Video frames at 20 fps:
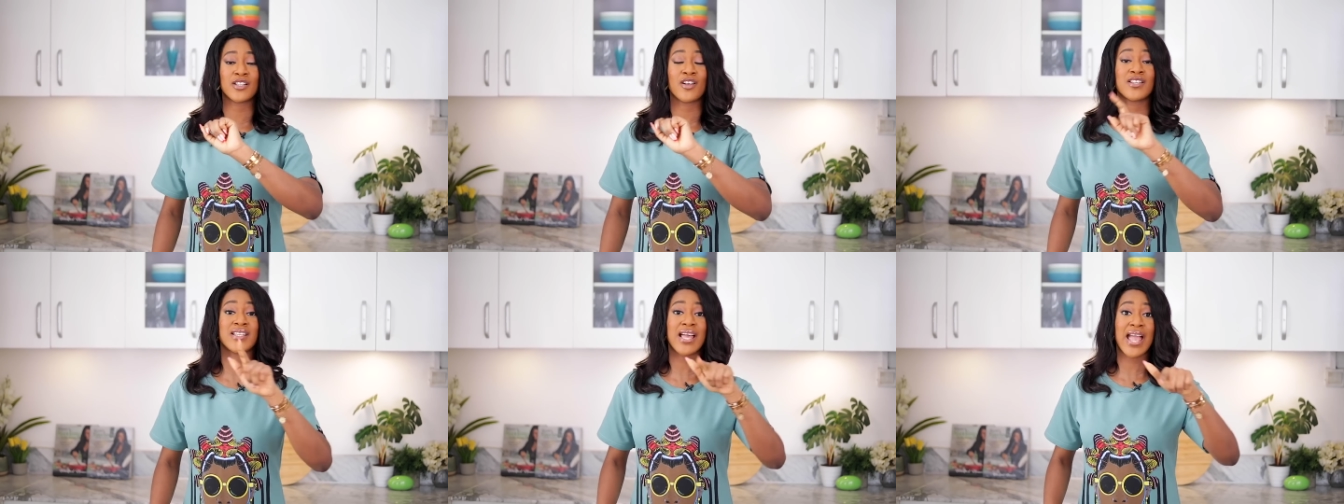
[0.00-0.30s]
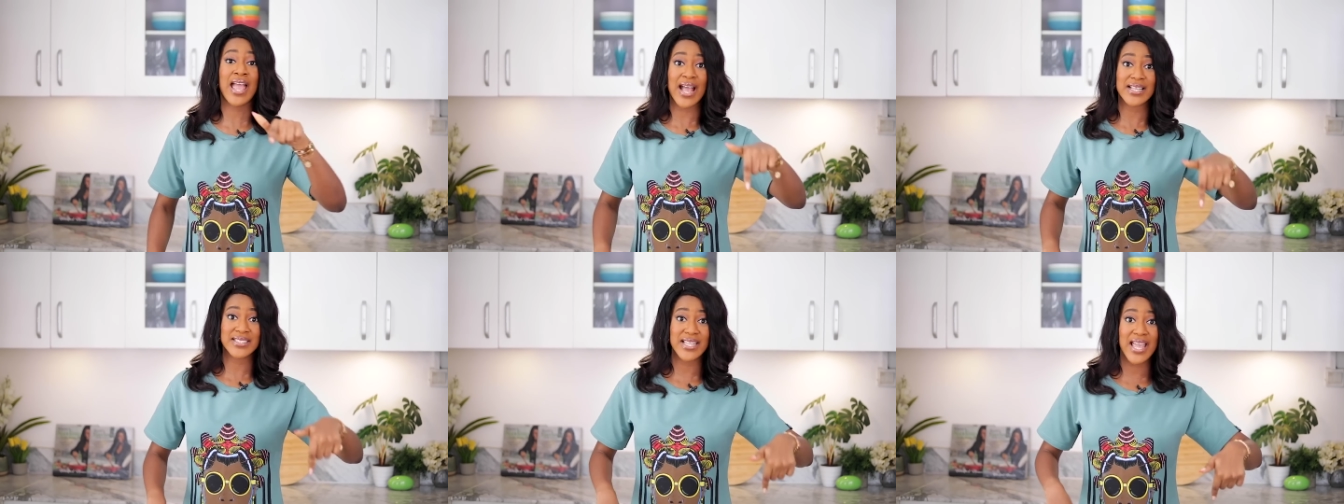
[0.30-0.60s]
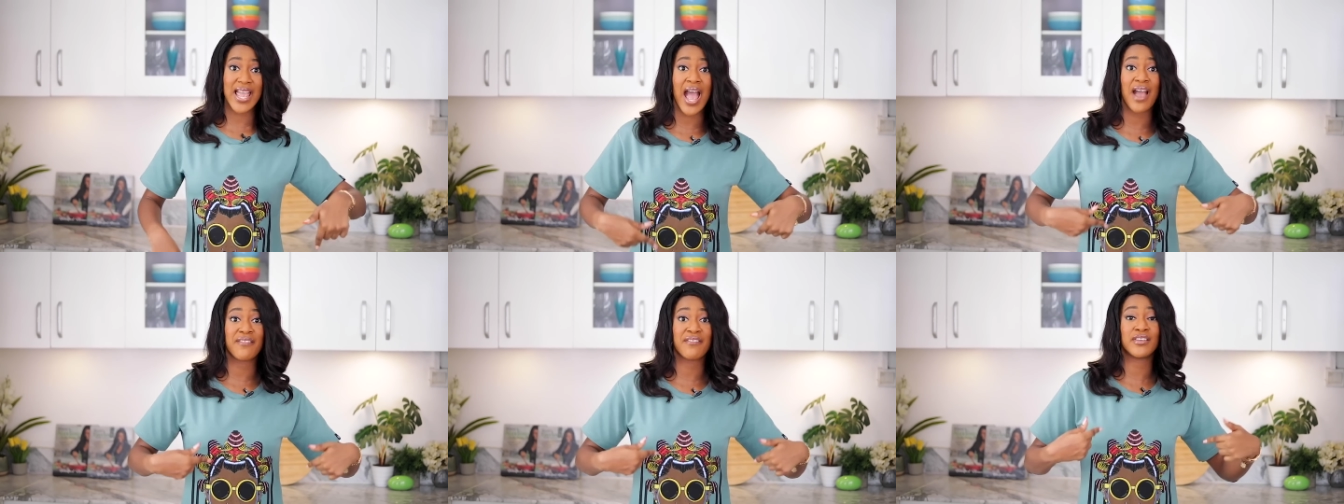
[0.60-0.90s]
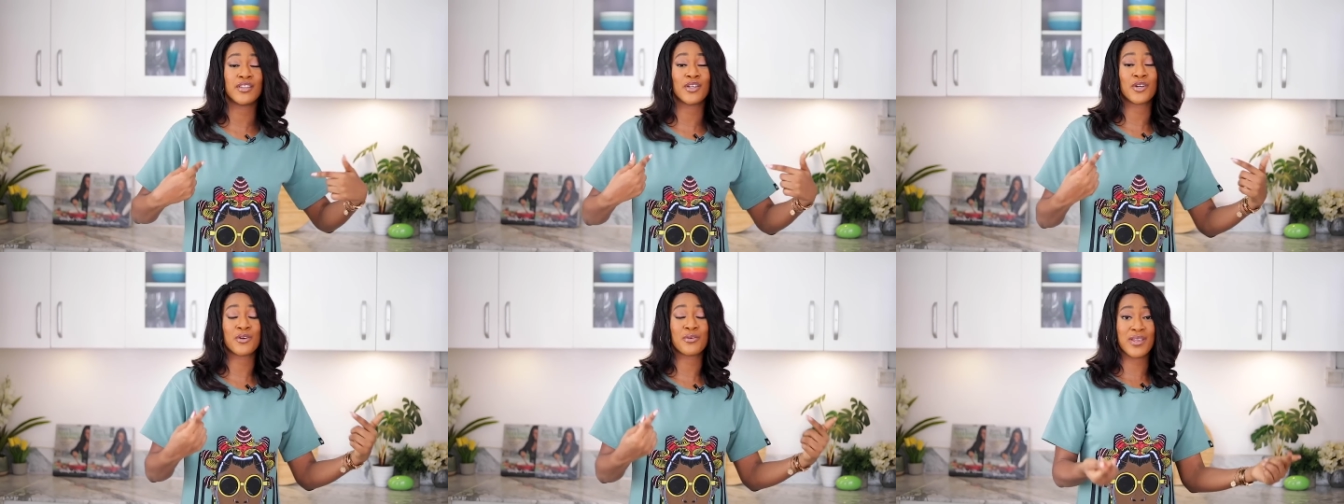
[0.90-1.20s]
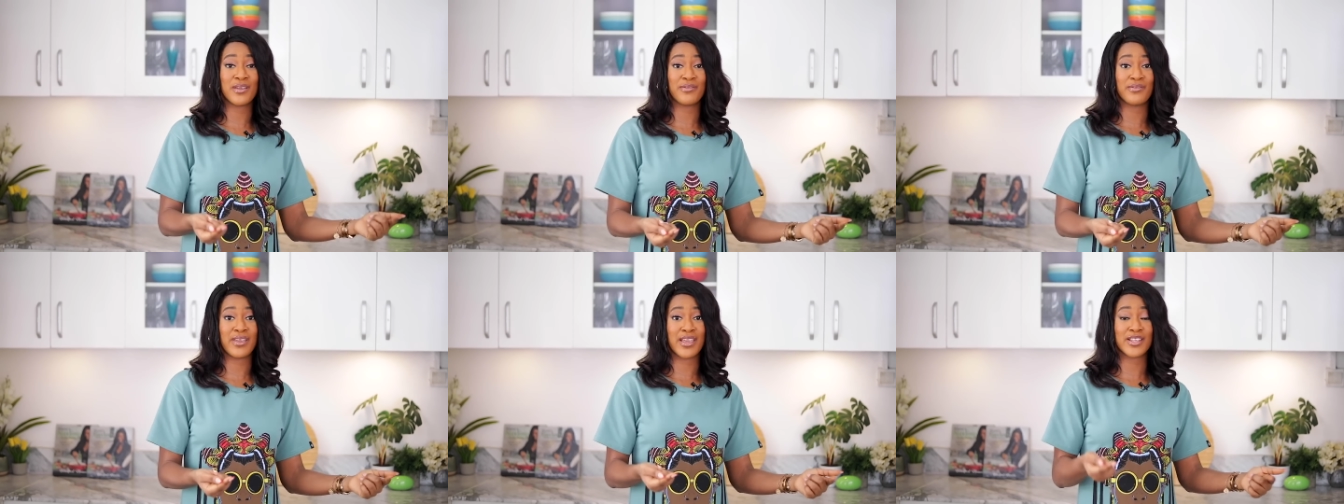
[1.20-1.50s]
because I started having the
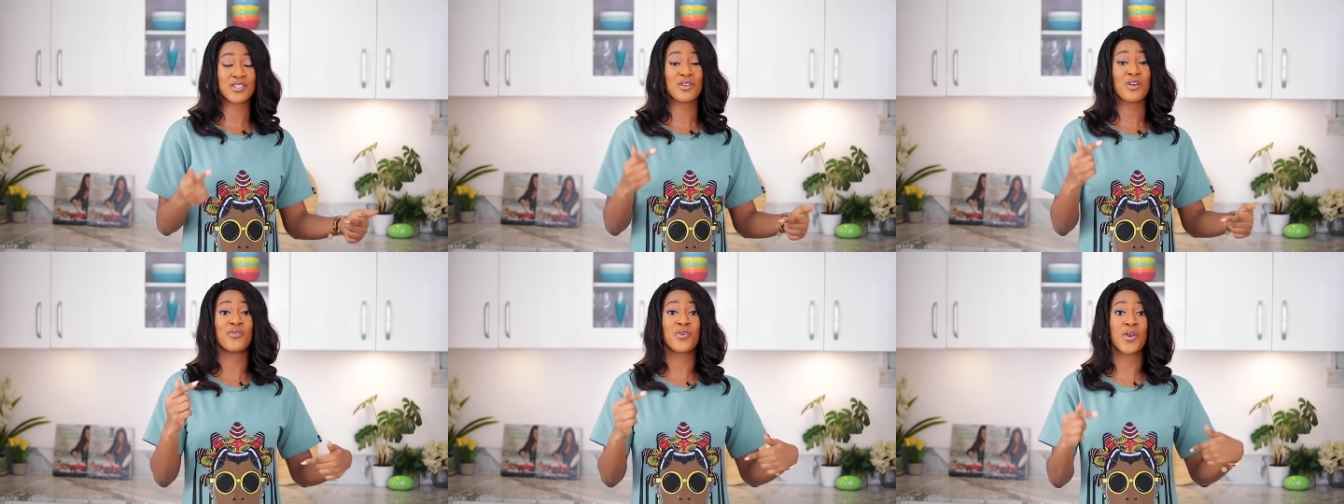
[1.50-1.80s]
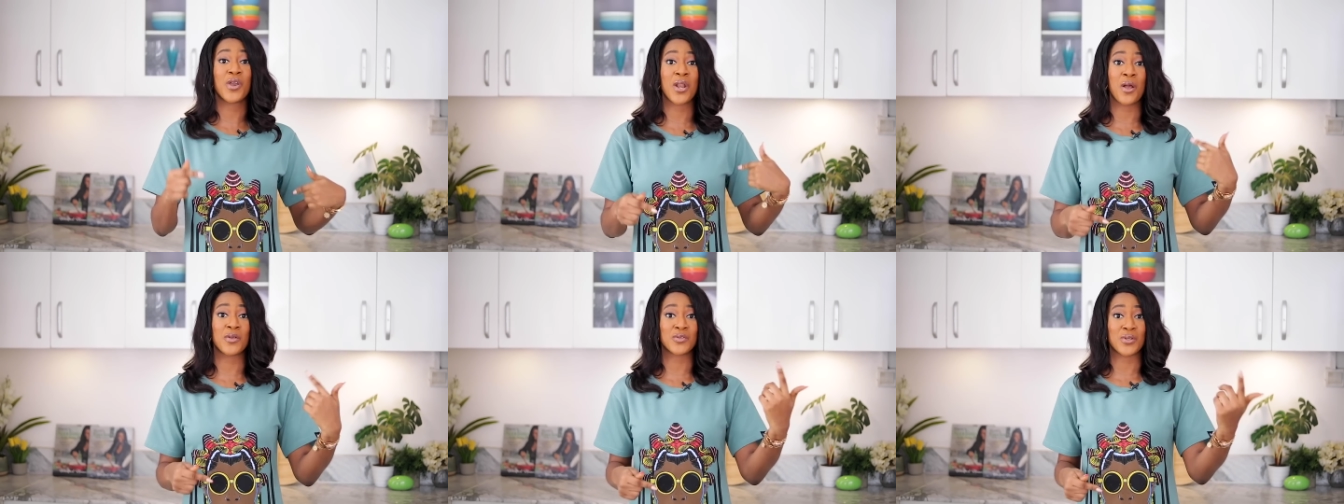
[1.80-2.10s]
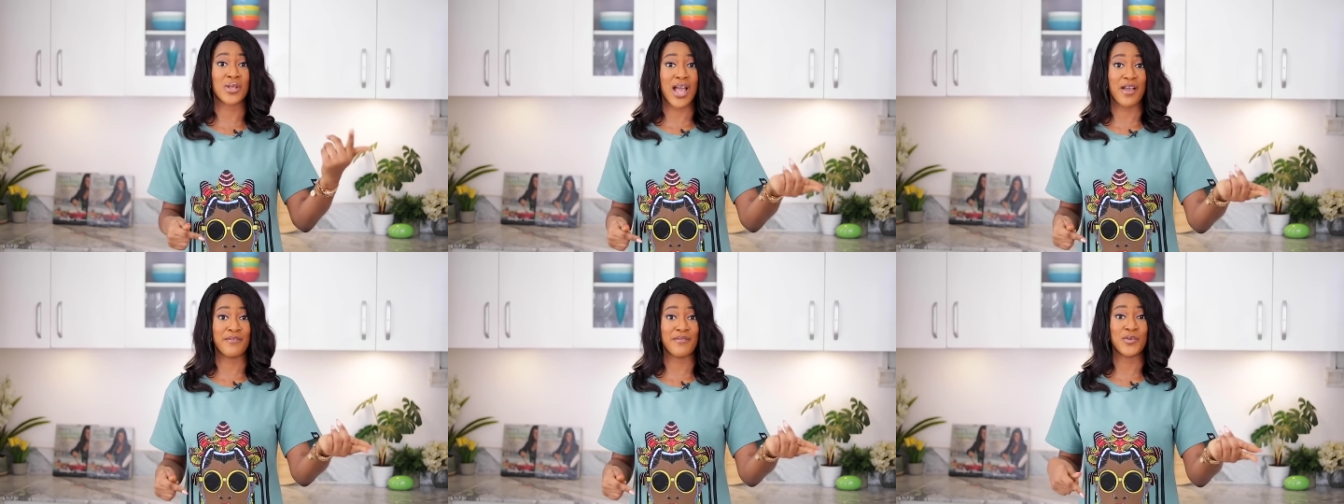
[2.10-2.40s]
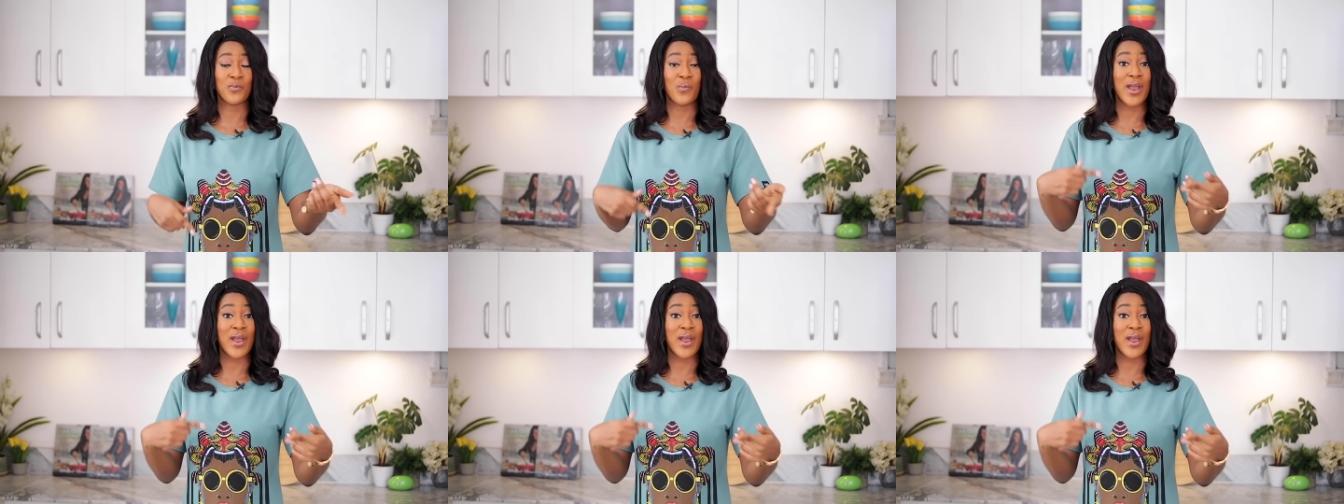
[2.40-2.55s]
craving, instead of going out to have it,